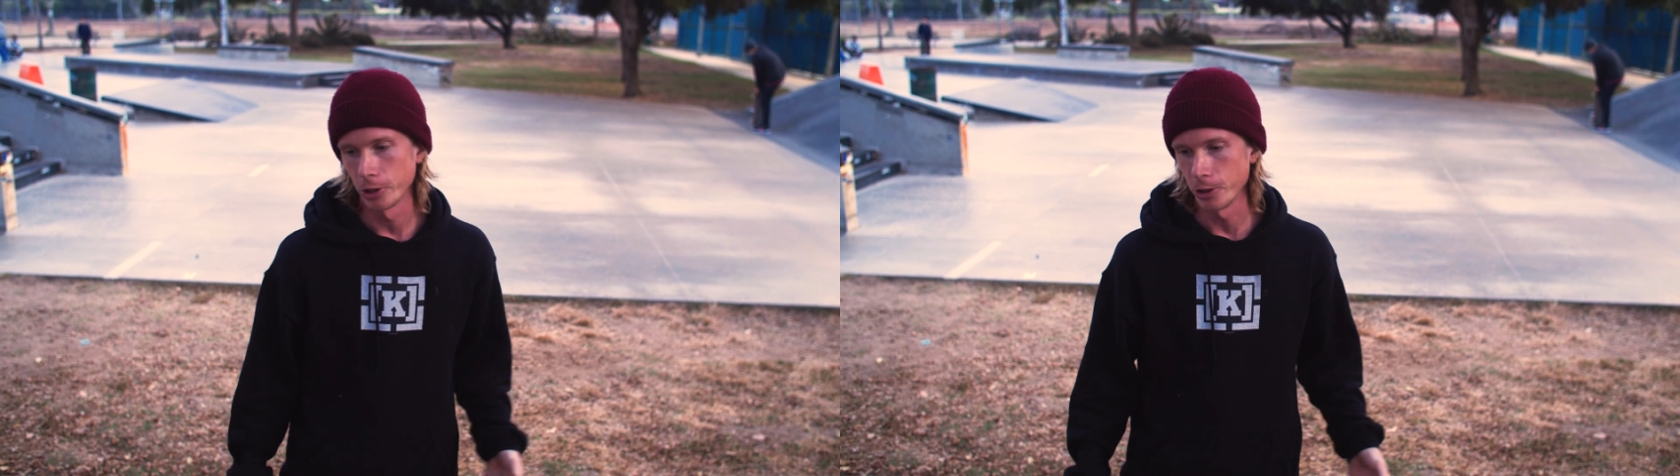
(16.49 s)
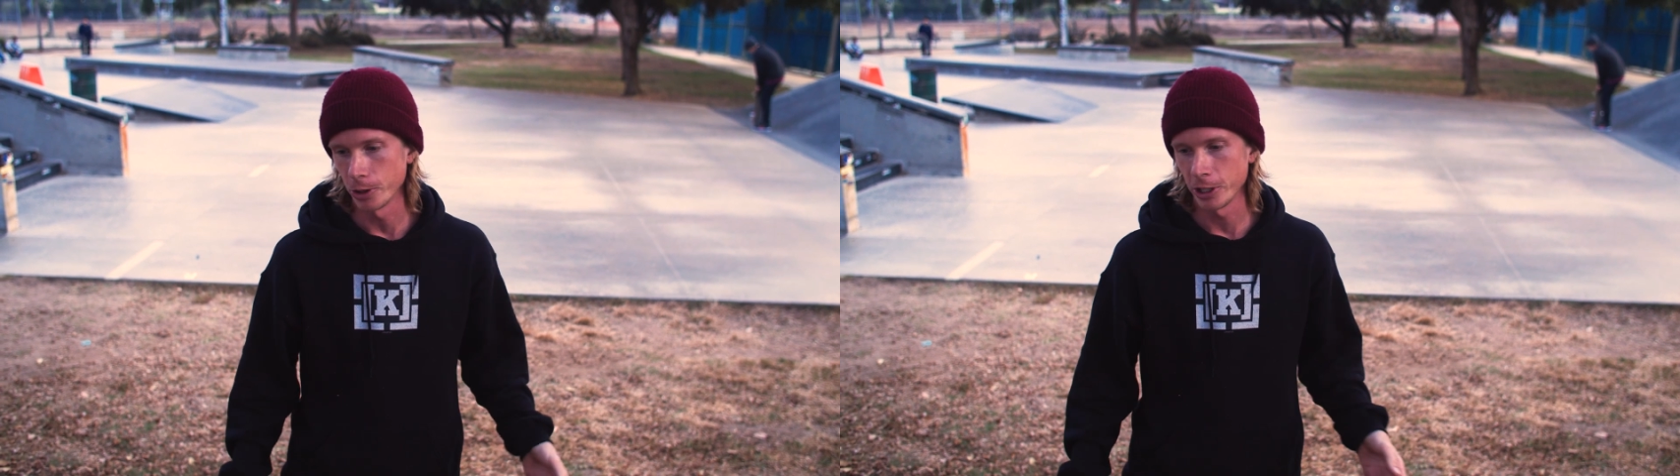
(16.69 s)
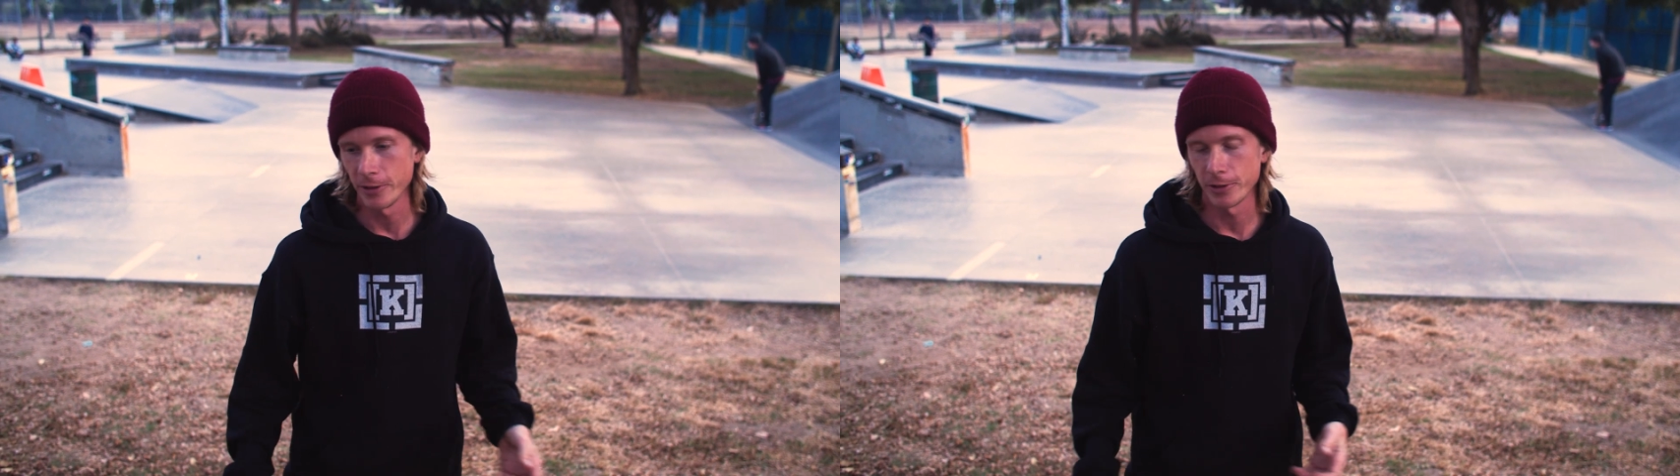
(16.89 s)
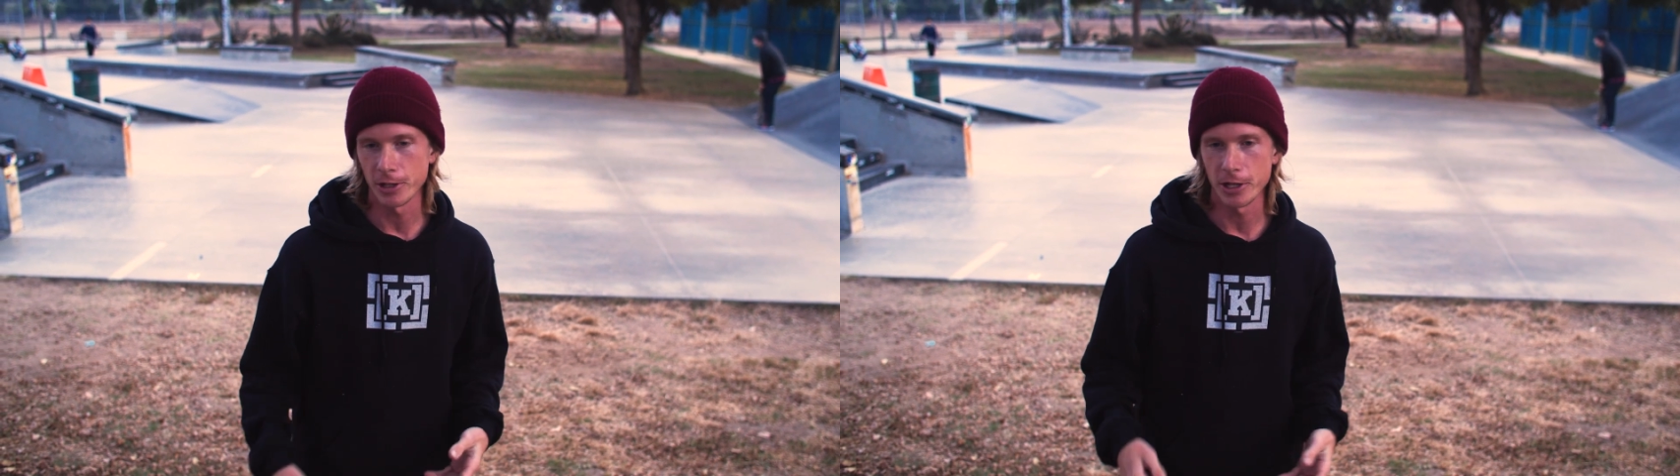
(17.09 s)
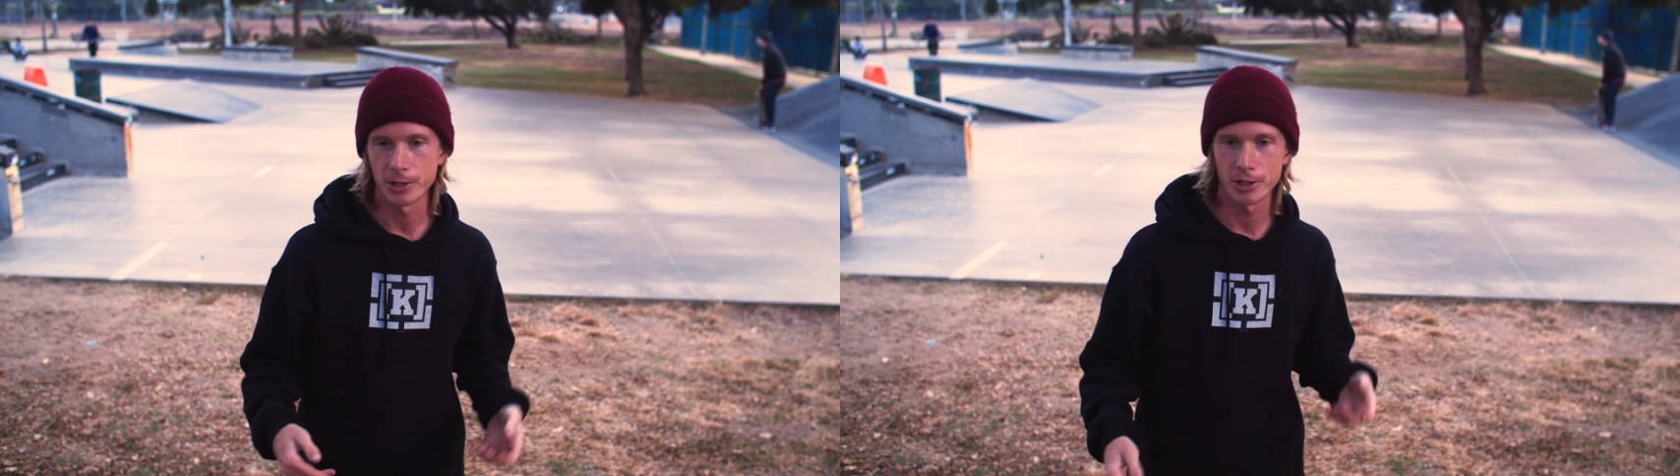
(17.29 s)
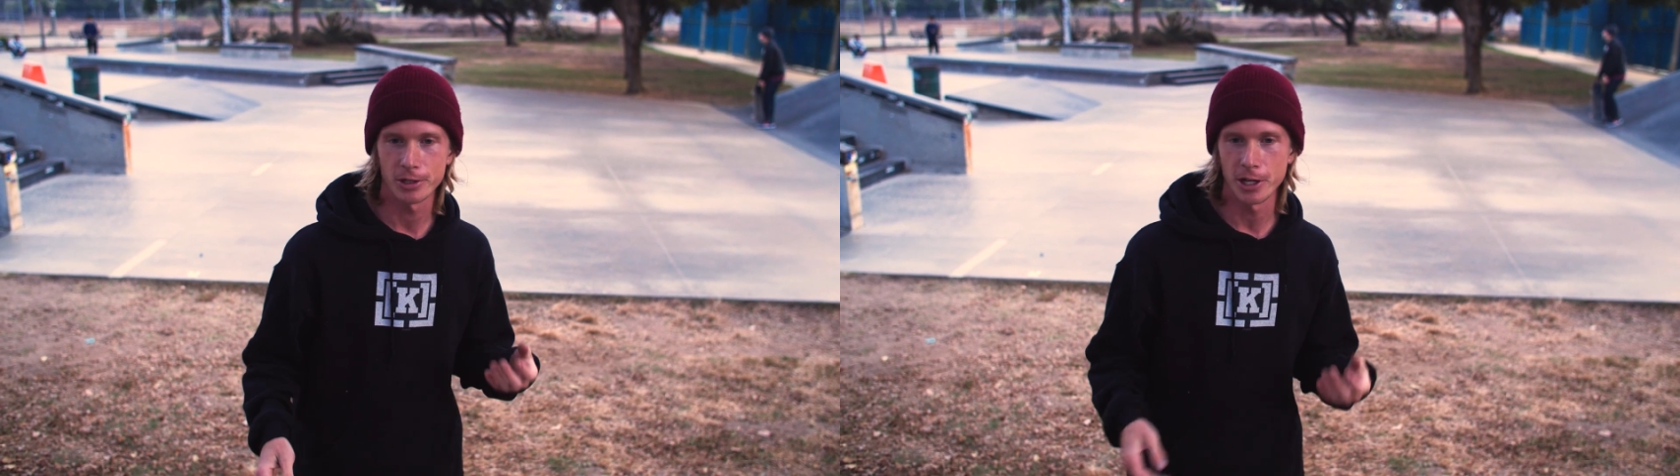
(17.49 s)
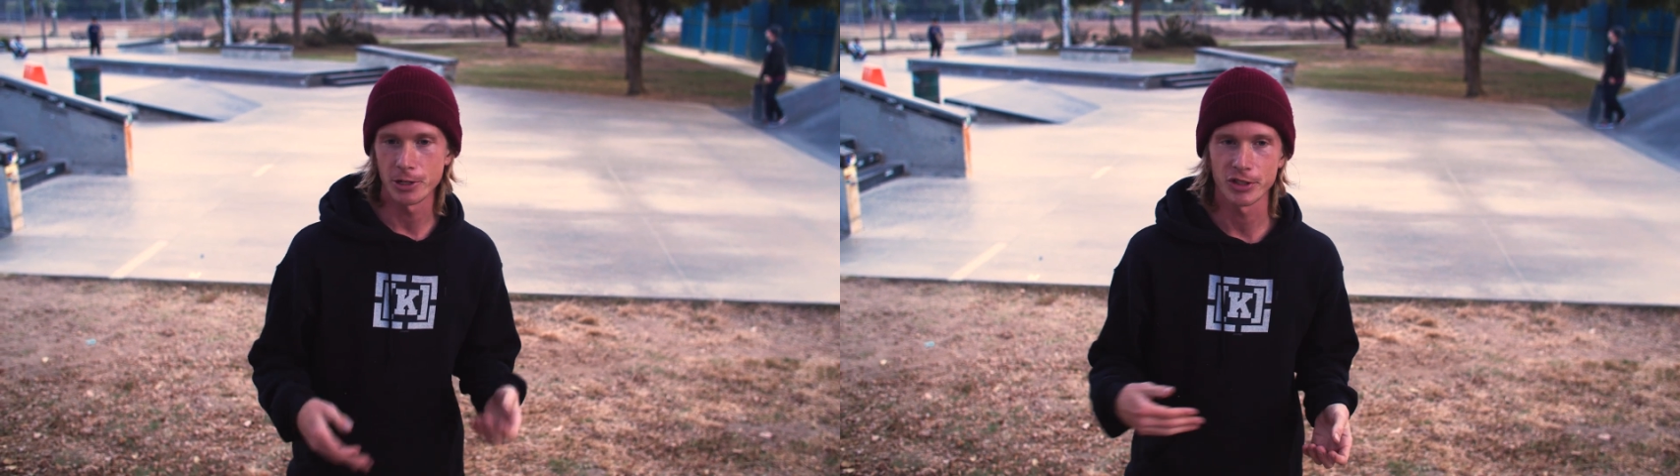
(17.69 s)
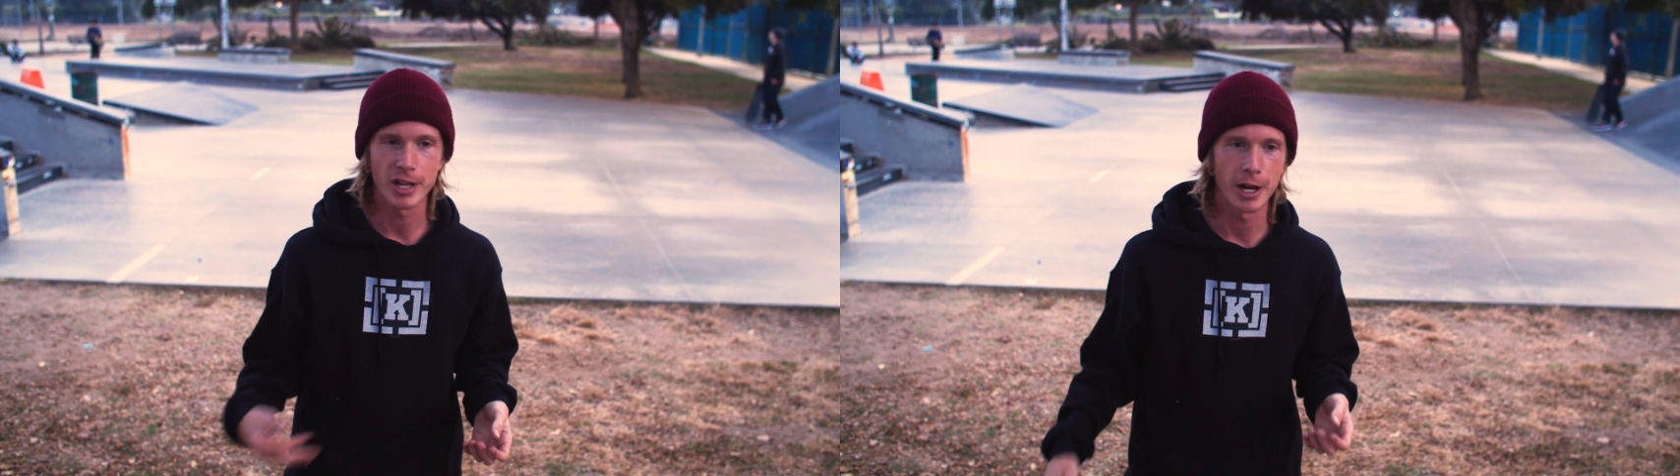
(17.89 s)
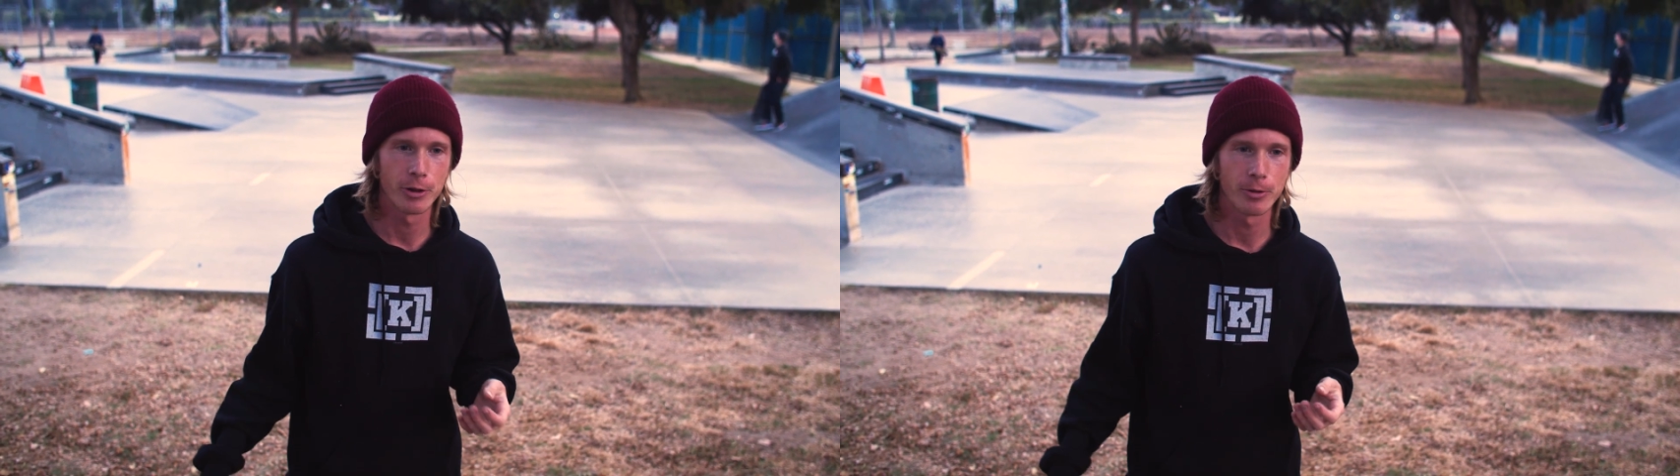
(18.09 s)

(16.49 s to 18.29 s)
you didn't even teach us how to